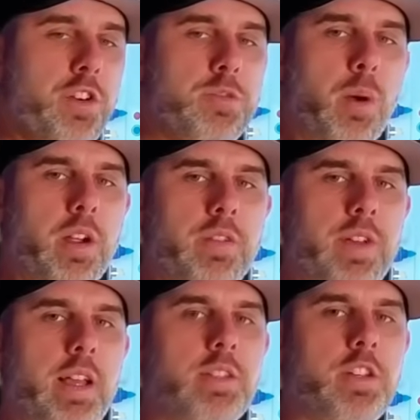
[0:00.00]
market
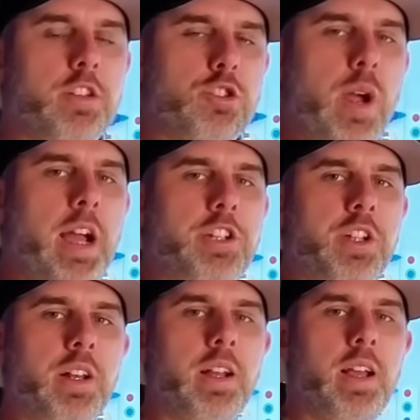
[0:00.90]
phase,
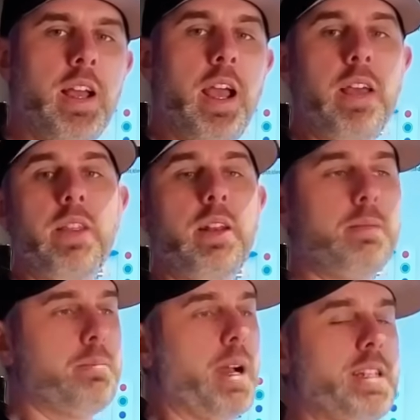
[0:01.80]
contraction, and then
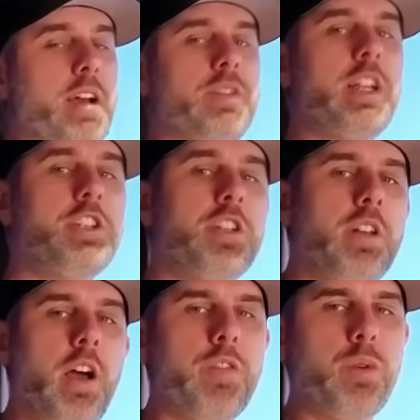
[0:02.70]
by definition
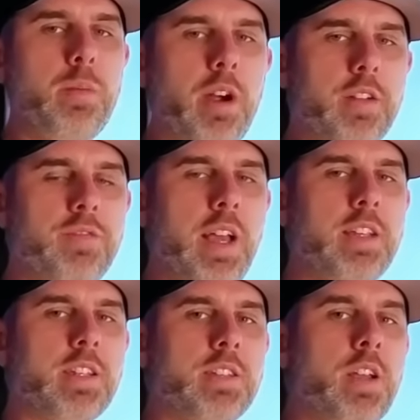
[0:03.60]
of 3 market
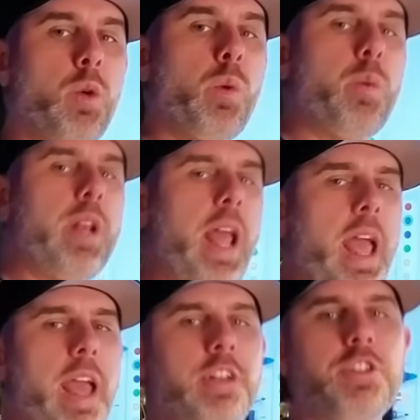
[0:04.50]
phases, we would
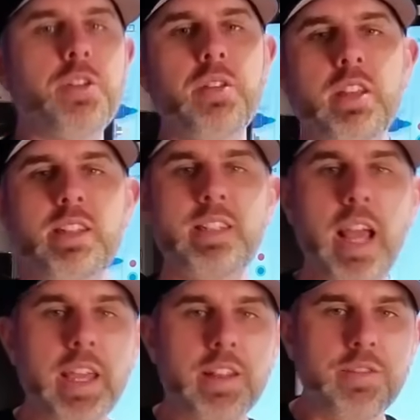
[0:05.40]
enter the
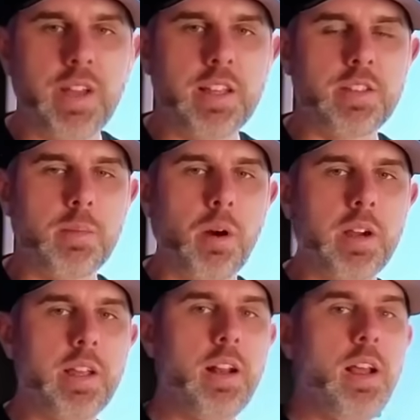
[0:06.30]
second phase of the
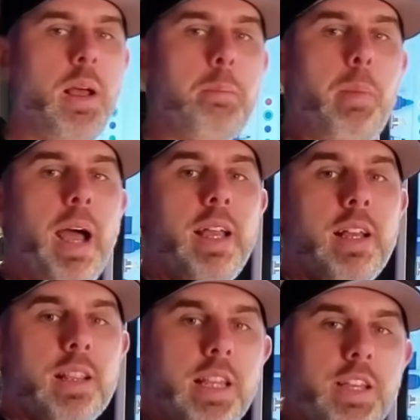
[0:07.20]
market by
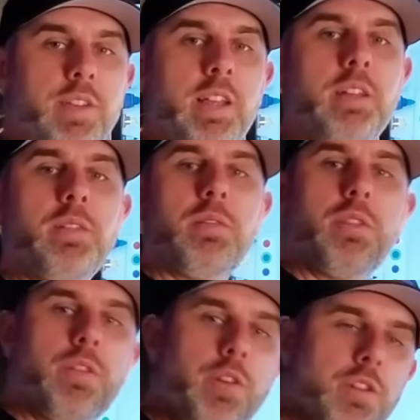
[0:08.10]
leaving
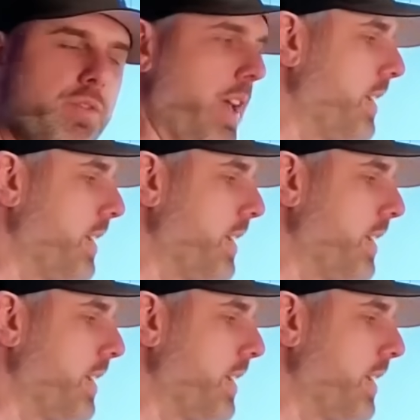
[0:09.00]
the first phase.